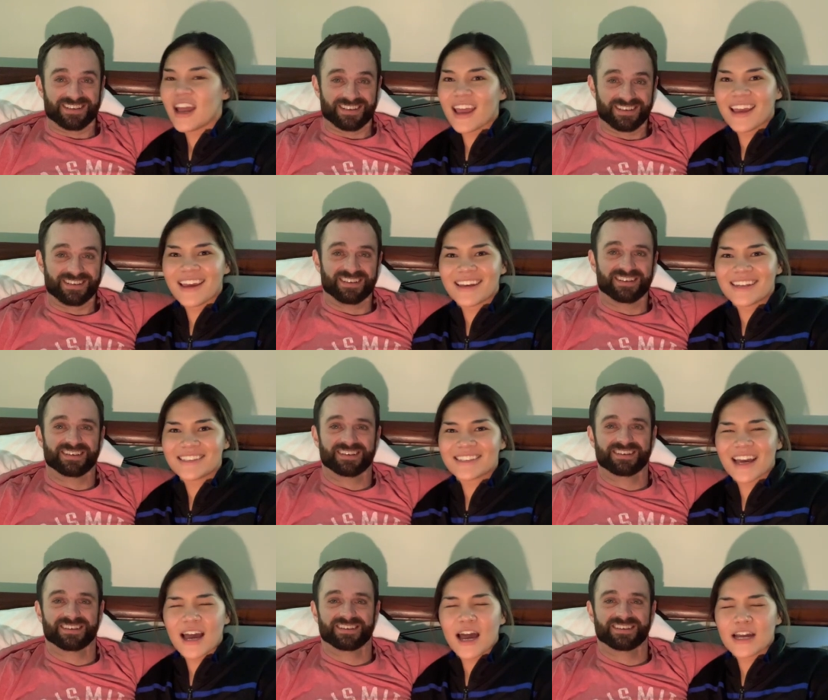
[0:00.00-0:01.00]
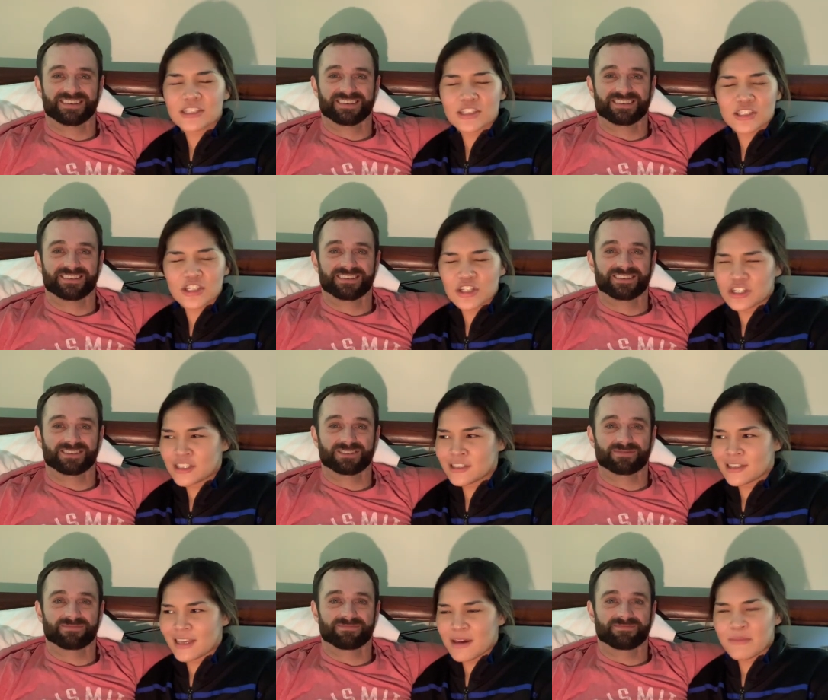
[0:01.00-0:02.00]
Speaker 1: and I just
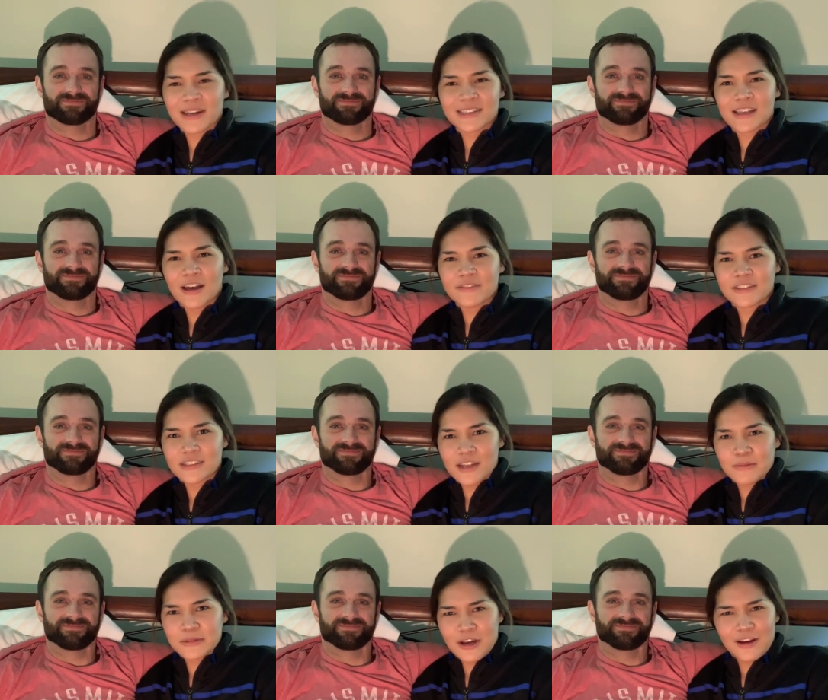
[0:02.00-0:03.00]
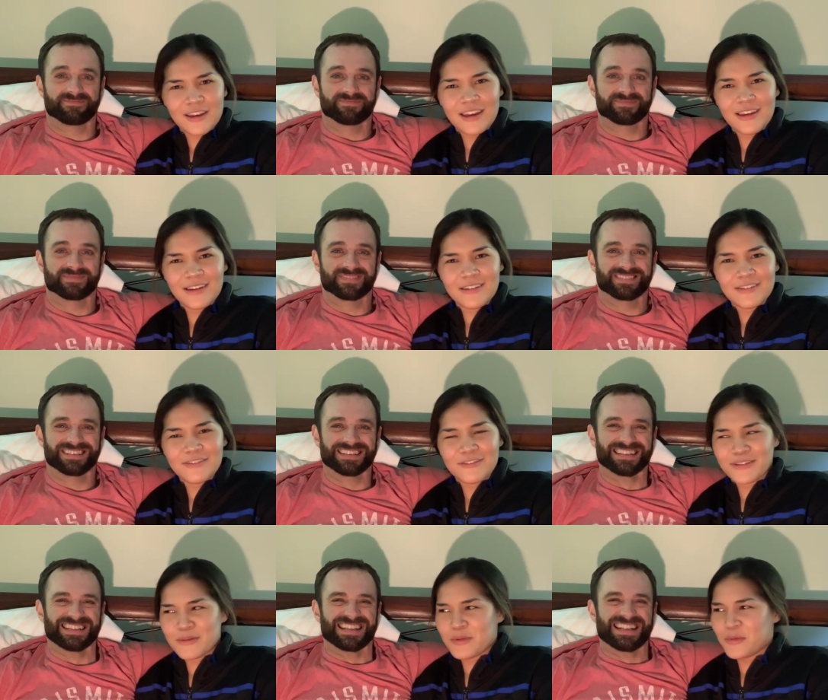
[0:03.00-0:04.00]
couldn't get myself to stop talking,
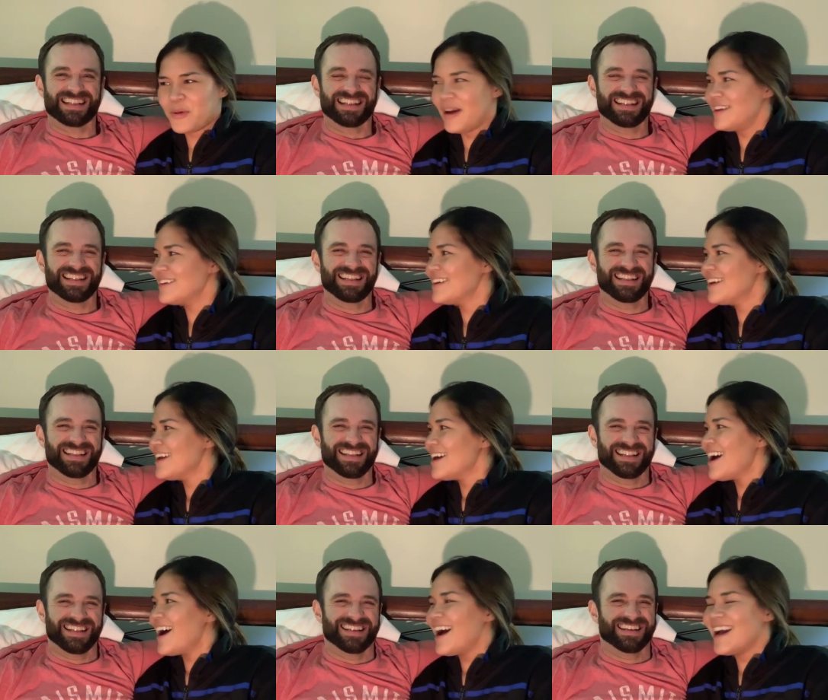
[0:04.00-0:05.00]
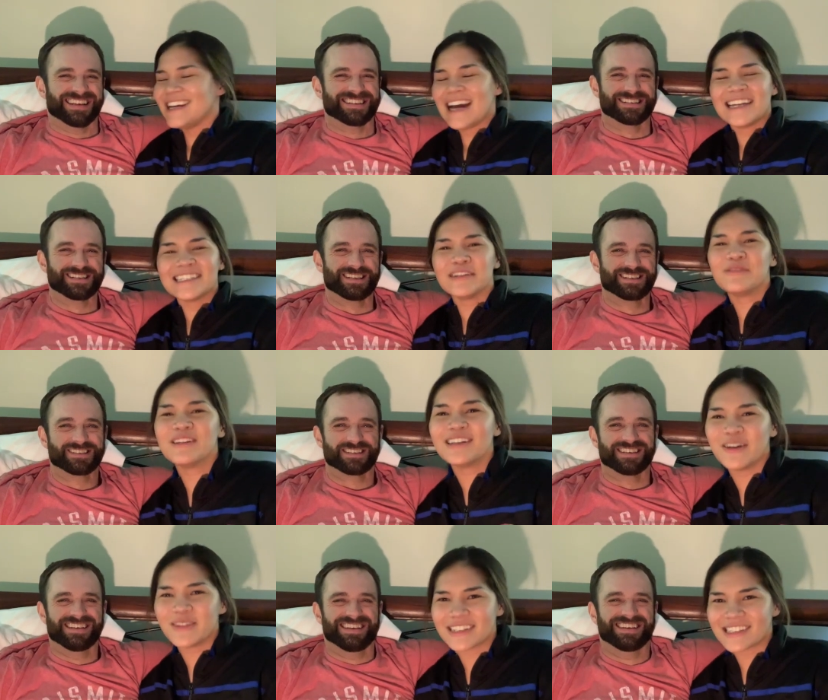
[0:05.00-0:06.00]
number one. I, I didn't really
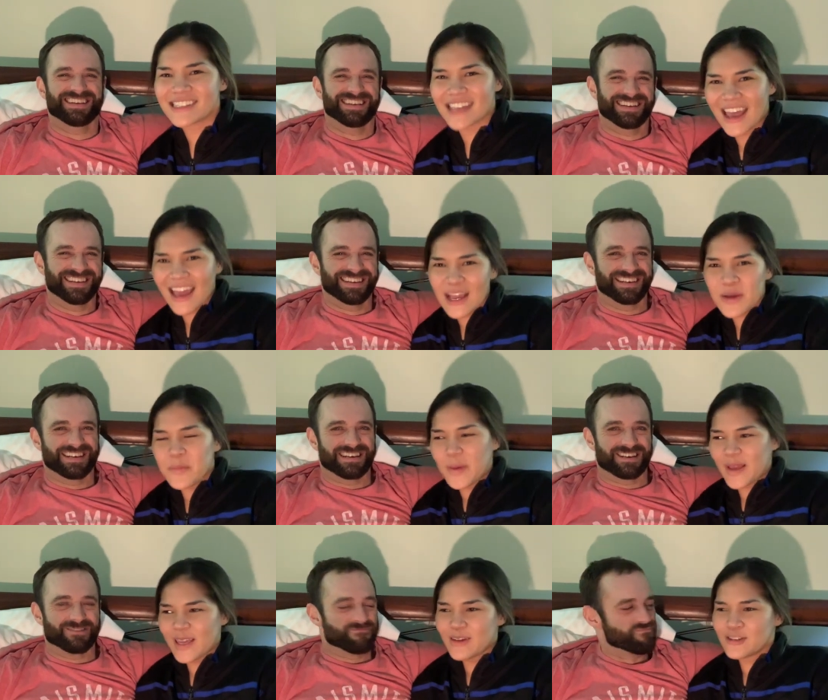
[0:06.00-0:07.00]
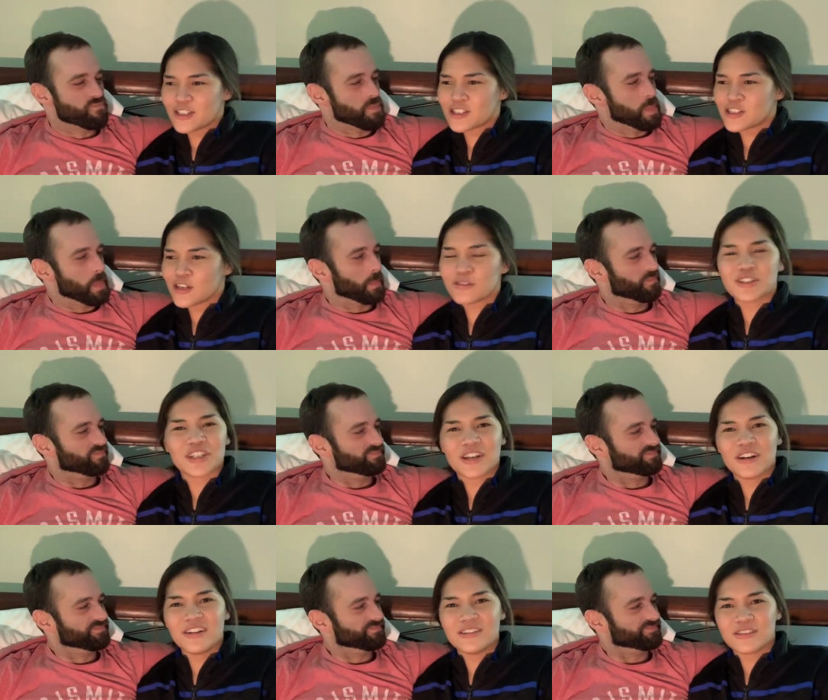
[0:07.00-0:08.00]
know what to say, but he was just so
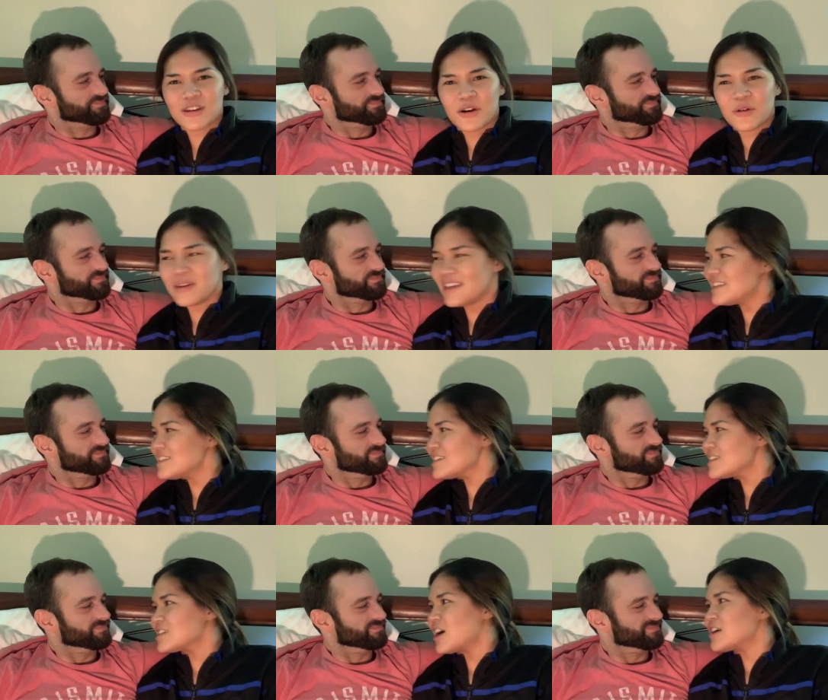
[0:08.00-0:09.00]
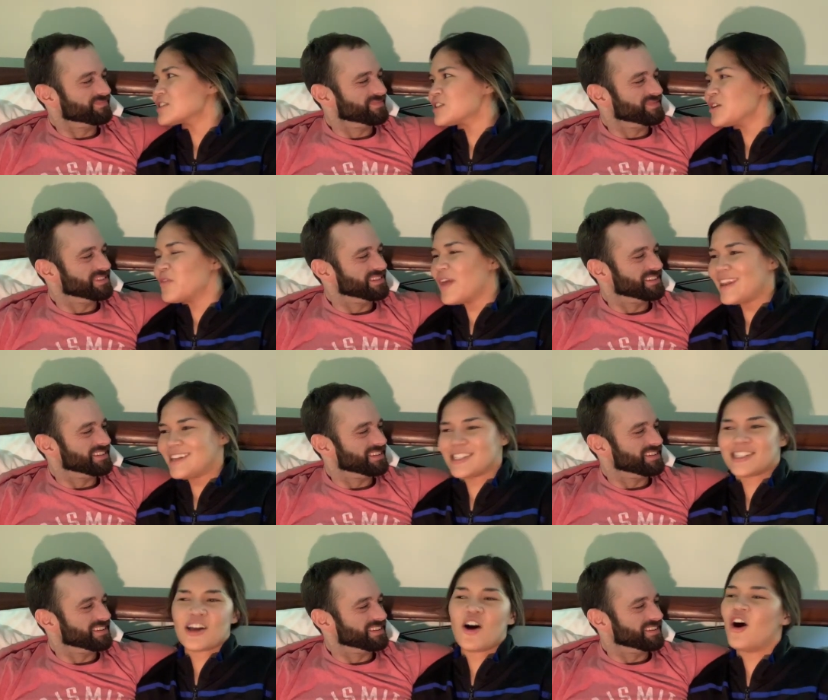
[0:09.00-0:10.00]
chill and so easy to talk to that it
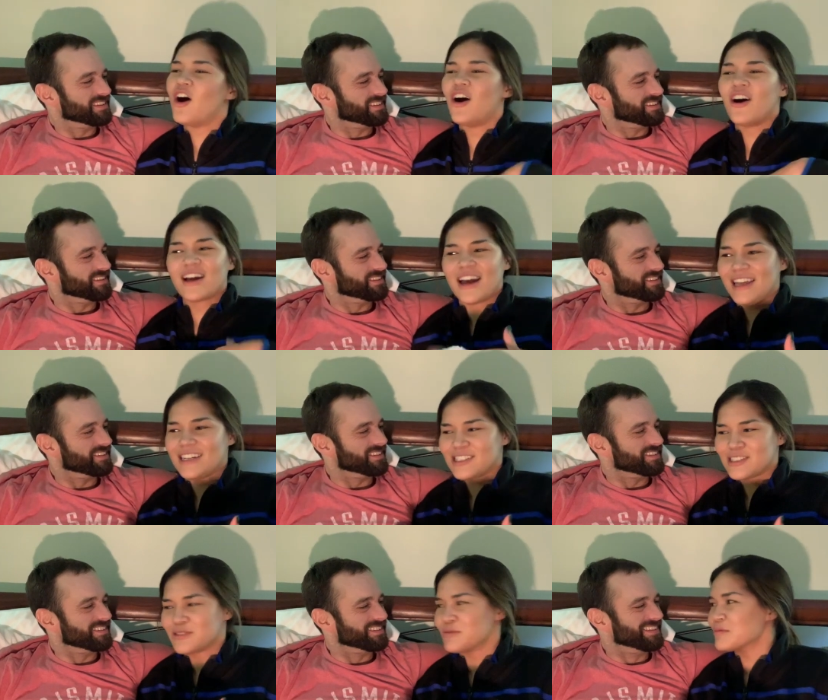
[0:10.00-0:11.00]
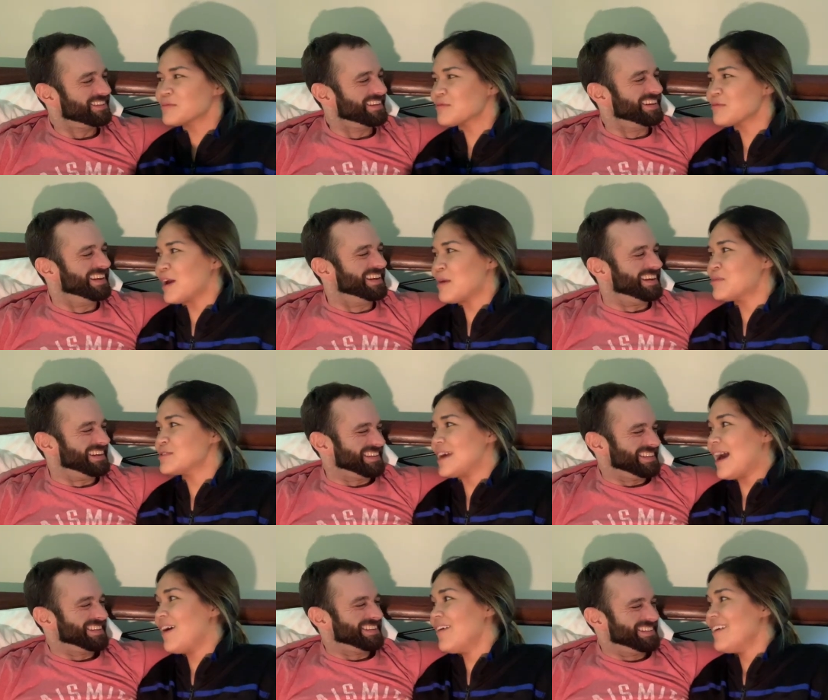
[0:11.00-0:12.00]
just all kind of just rambled
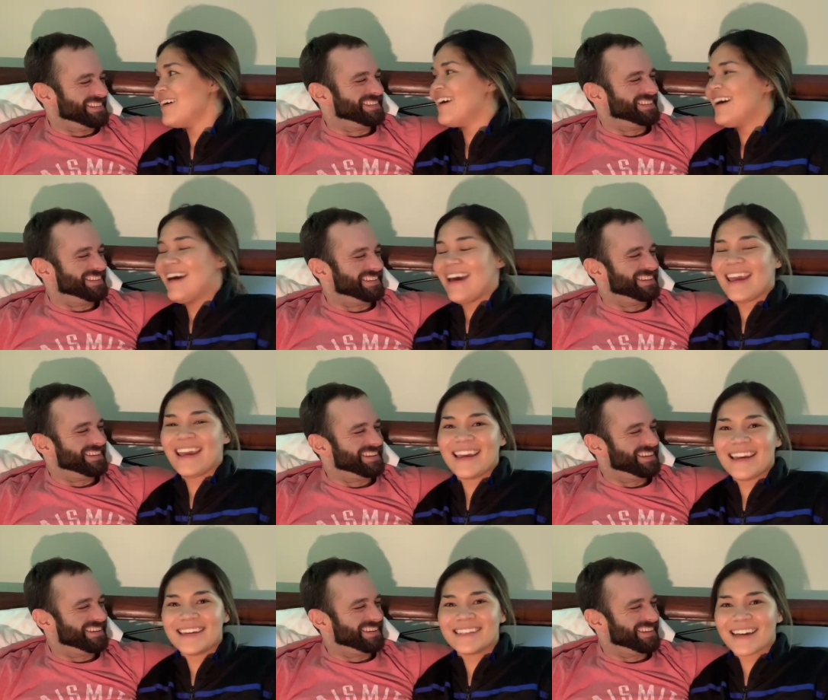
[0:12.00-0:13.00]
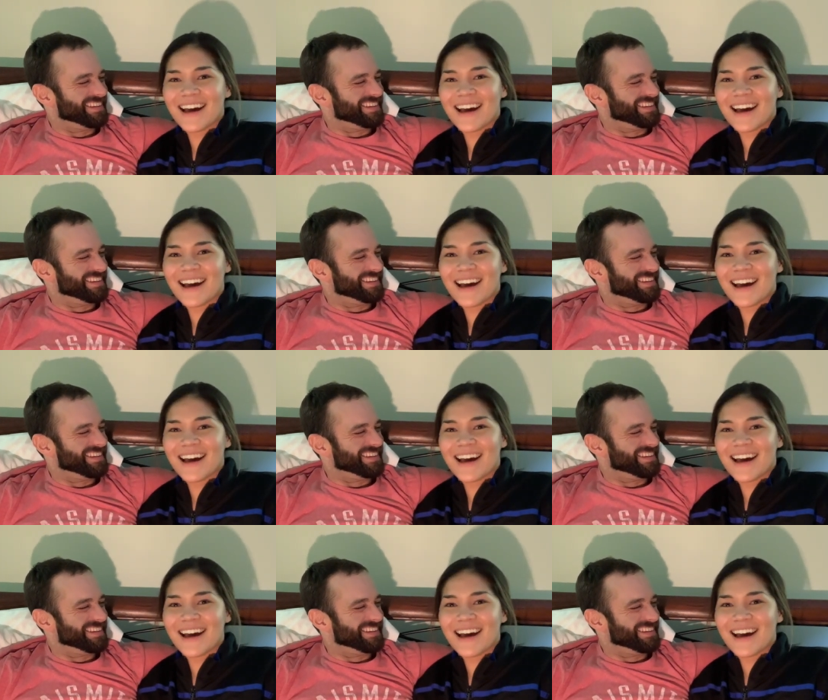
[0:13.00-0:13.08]
out. And